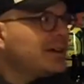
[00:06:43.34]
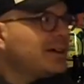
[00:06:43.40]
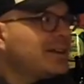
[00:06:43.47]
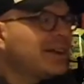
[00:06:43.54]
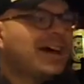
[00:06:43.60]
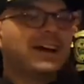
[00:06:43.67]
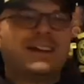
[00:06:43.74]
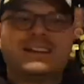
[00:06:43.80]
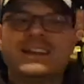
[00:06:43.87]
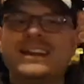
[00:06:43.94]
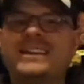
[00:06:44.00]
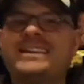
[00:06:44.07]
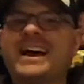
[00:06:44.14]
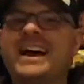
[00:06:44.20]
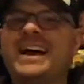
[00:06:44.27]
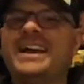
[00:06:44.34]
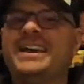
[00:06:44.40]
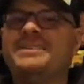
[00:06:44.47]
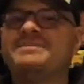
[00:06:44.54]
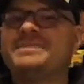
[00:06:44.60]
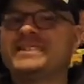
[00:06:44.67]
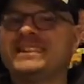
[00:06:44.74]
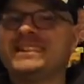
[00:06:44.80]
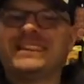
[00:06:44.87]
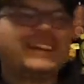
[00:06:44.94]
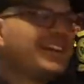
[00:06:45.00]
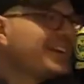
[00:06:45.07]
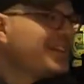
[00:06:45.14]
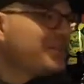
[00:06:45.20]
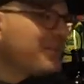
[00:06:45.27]
a lot of times.
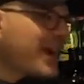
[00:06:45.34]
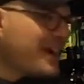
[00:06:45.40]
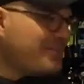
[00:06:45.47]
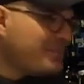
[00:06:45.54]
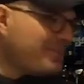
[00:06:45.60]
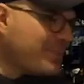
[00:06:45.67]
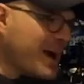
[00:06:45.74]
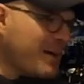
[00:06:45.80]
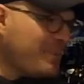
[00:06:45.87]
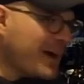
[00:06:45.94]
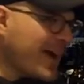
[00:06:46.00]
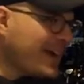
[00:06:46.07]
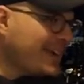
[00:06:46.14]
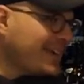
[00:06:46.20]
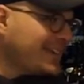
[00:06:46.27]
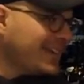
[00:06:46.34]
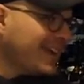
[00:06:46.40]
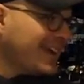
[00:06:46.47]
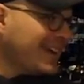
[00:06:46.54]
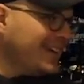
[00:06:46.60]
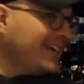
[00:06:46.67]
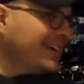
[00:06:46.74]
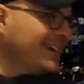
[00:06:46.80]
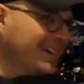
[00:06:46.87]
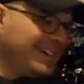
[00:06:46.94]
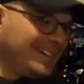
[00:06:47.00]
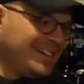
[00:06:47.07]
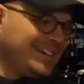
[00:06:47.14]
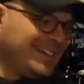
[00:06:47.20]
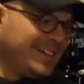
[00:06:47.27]
You brown bagging it today?
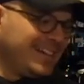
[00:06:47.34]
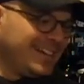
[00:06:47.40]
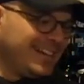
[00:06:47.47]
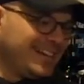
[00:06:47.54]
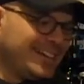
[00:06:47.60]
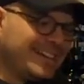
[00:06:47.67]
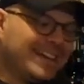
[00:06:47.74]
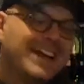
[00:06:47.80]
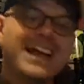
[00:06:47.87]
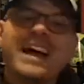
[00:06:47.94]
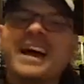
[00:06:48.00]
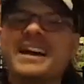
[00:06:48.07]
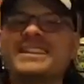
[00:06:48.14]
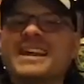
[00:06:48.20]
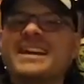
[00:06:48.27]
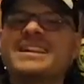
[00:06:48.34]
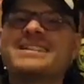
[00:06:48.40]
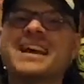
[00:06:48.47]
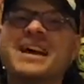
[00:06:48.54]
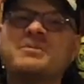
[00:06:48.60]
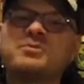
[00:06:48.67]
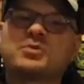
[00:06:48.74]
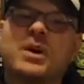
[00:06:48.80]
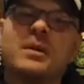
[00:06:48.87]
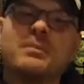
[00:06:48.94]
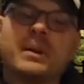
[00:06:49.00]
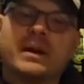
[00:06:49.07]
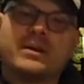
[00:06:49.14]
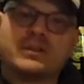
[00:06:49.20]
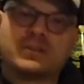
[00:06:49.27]
A lot of times
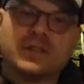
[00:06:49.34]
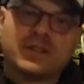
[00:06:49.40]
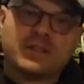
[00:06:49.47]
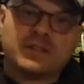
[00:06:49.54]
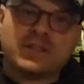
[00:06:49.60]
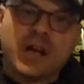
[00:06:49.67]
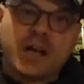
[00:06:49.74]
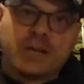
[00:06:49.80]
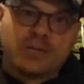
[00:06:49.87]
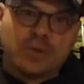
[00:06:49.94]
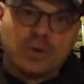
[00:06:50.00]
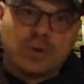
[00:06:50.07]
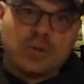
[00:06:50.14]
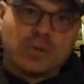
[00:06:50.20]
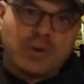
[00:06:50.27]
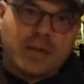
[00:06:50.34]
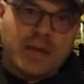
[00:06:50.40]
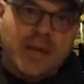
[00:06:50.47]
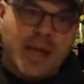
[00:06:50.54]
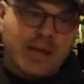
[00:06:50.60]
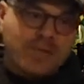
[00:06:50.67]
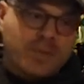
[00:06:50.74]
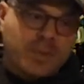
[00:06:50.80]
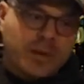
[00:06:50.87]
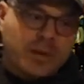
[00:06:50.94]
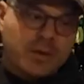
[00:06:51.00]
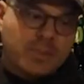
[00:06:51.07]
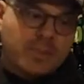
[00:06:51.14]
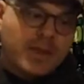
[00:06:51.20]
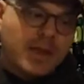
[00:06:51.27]
rum barrel doesn't shine through when they have a
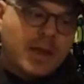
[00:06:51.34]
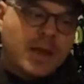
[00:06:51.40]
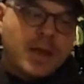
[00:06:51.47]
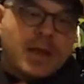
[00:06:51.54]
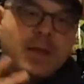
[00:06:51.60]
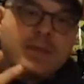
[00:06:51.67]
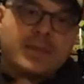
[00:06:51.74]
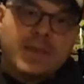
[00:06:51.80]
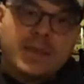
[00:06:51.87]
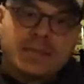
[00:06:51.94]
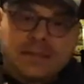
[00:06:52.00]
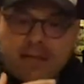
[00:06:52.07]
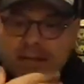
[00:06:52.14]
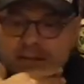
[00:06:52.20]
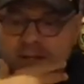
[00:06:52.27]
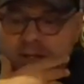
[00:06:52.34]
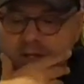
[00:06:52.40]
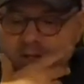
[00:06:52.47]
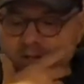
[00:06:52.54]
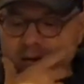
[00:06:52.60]
beer. This does a good